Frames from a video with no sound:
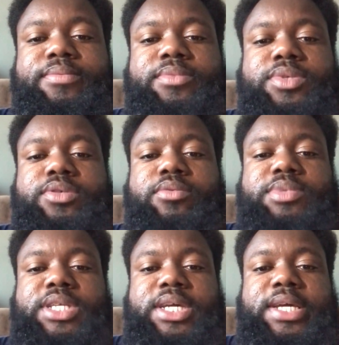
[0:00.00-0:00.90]
You see what I'm
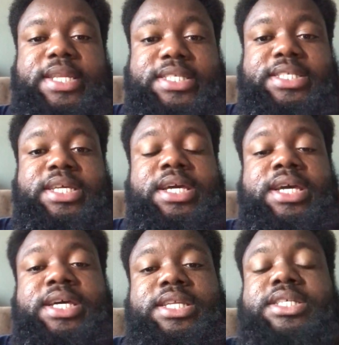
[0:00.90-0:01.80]
saying? And this
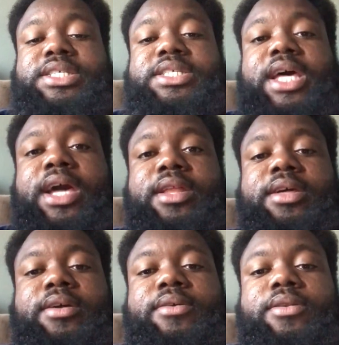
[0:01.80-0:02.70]
is
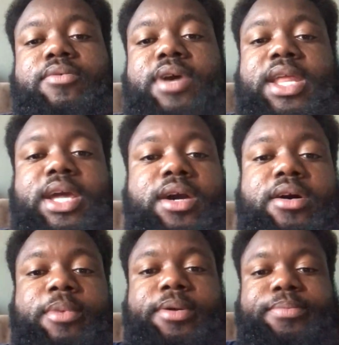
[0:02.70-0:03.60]
exactly the way they
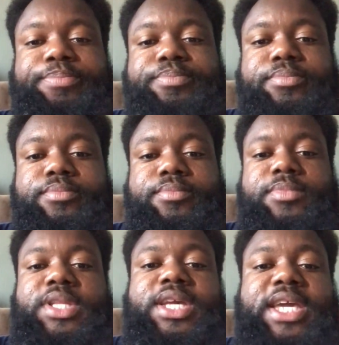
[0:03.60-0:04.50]
coming.
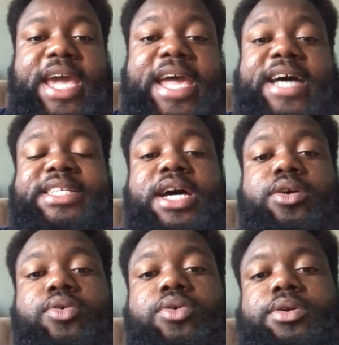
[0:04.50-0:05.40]
Chaos out
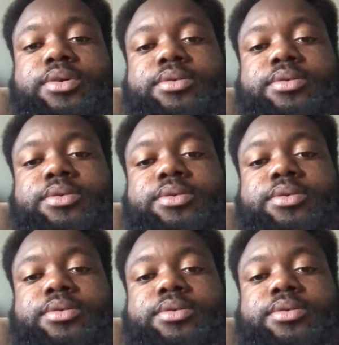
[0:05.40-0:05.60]
of order.